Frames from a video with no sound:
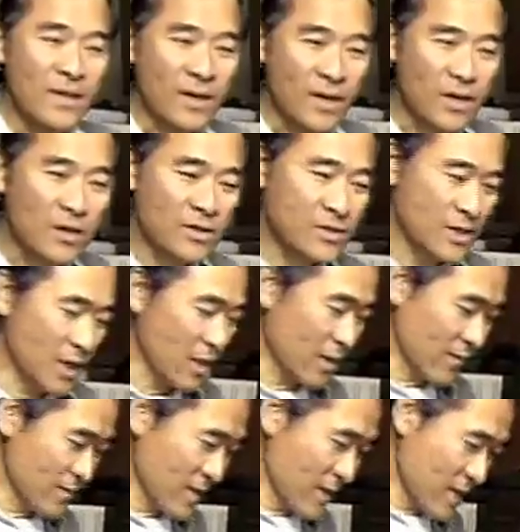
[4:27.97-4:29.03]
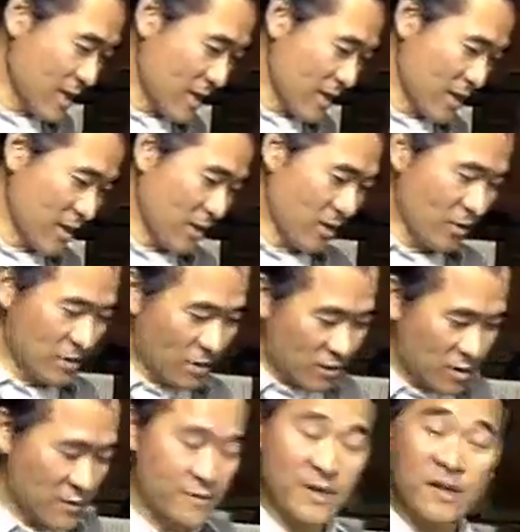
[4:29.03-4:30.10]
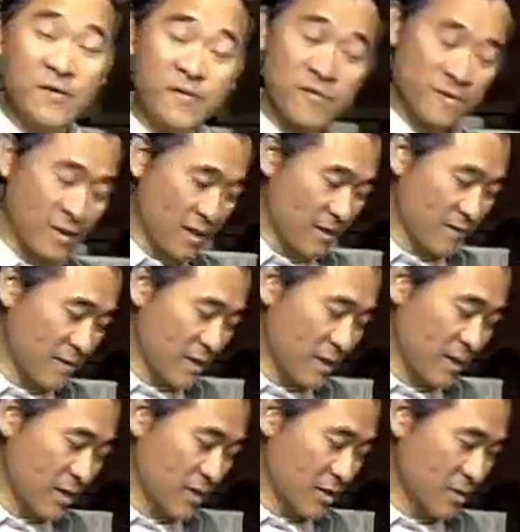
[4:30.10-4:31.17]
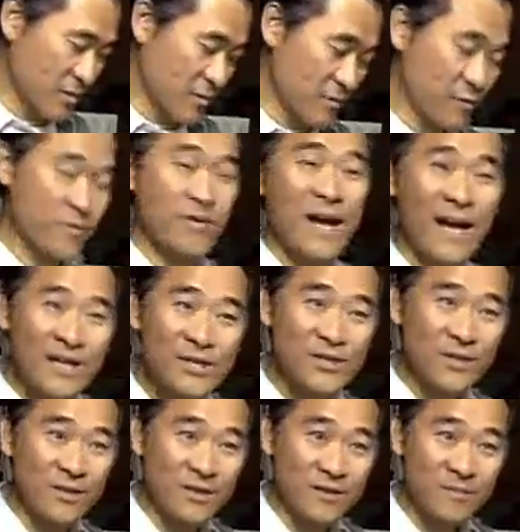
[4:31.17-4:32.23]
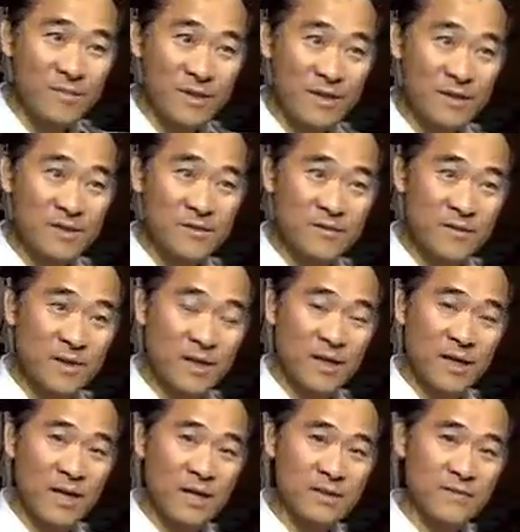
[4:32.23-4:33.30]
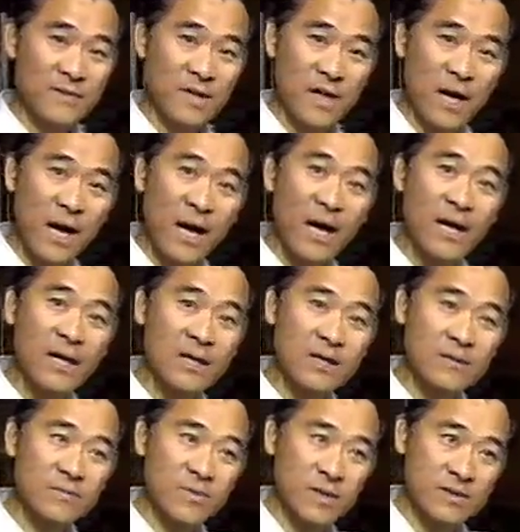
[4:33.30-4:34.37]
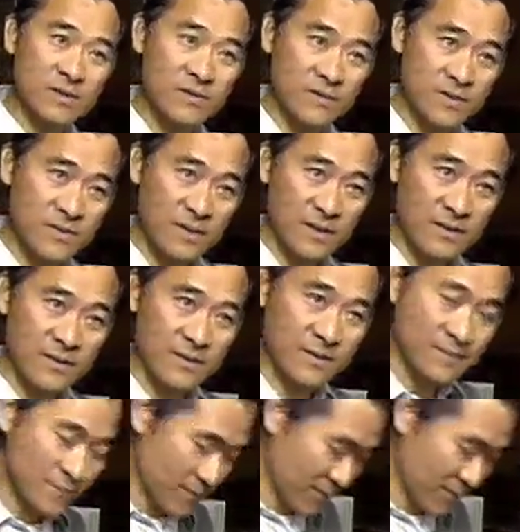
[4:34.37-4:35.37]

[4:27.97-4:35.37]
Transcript: Aerogel, although it's very fragile, but it has very high compressive strength.